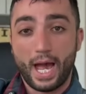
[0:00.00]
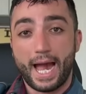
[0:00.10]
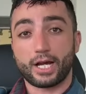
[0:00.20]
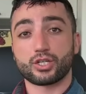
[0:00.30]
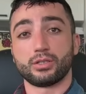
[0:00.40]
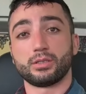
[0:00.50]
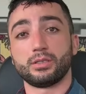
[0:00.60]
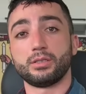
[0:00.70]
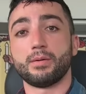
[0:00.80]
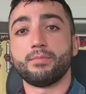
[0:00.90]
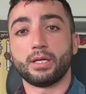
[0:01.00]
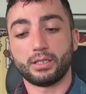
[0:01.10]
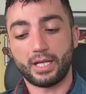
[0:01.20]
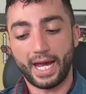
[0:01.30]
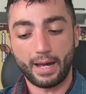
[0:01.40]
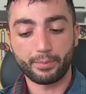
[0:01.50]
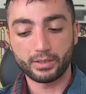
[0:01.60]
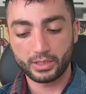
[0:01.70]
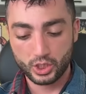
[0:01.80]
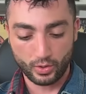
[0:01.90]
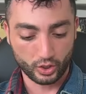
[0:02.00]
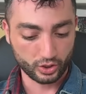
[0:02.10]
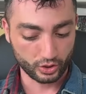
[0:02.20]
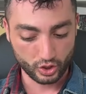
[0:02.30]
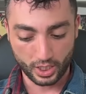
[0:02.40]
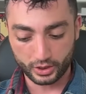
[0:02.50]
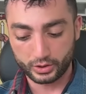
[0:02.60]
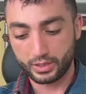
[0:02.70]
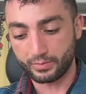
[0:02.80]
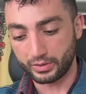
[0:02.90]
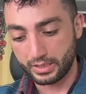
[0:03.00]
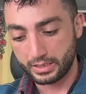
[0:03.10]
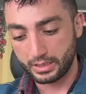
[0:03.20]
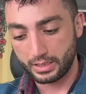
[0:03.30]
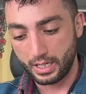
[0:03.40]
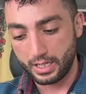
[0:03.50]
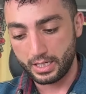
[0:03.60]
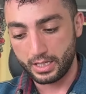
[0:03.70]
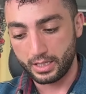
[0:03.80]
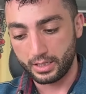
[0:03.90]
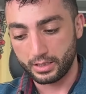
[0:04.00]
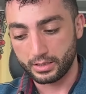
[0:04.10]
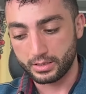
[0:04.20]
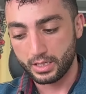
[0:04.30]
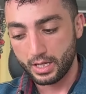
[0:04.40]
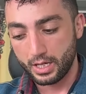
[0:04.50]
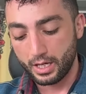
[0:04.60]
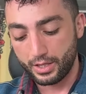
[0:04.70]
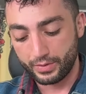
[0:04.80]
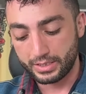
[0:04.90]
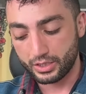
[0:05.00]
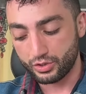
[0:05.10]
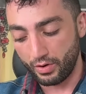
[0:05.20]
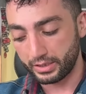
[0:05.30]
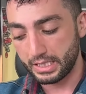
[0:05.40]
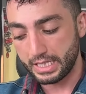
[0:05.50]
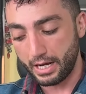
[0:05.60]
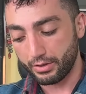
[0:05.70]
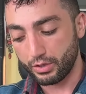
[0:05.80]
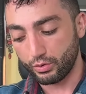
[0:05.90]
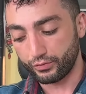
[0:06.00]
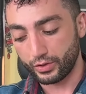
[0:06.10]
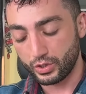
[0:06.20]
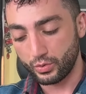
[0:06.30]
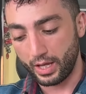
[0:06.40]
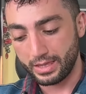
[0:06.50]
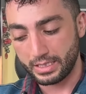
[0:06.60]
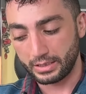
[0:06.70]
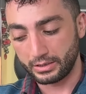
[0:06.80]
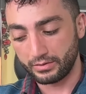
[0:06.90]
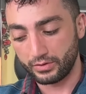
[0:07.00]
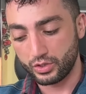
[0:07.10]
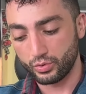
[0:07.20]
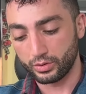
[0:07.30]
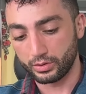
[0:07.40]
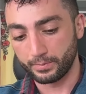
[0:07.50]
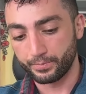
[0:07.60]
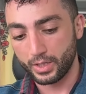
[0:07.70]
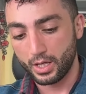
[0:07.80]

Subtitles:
actually make it happen, to actually talk to this person. And there is a strong desire here for you and this individual